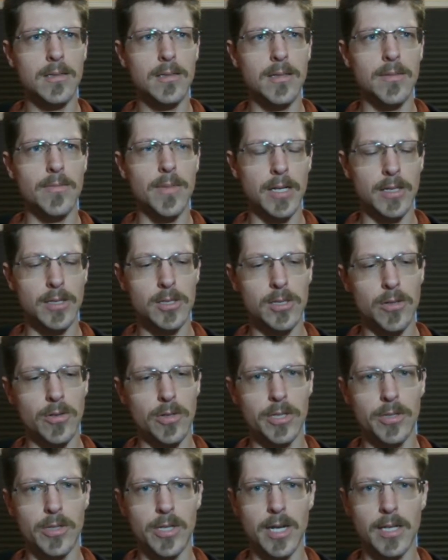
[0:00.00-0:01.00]
I
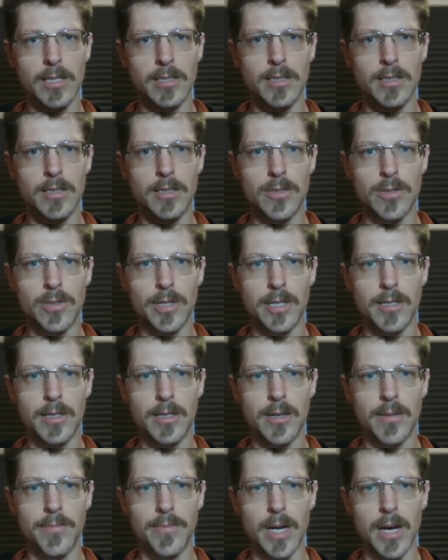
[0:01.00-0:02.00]
showing you guys the
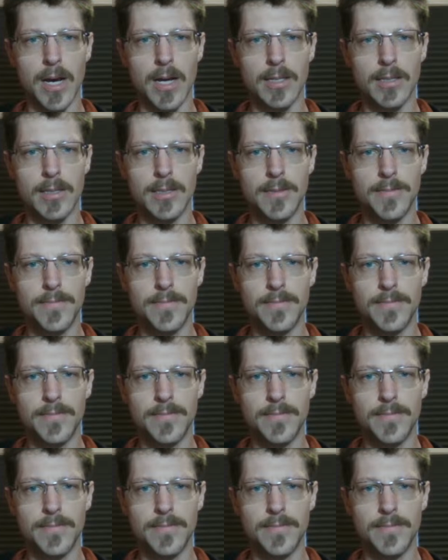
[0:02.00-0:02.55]
screen? I'm not.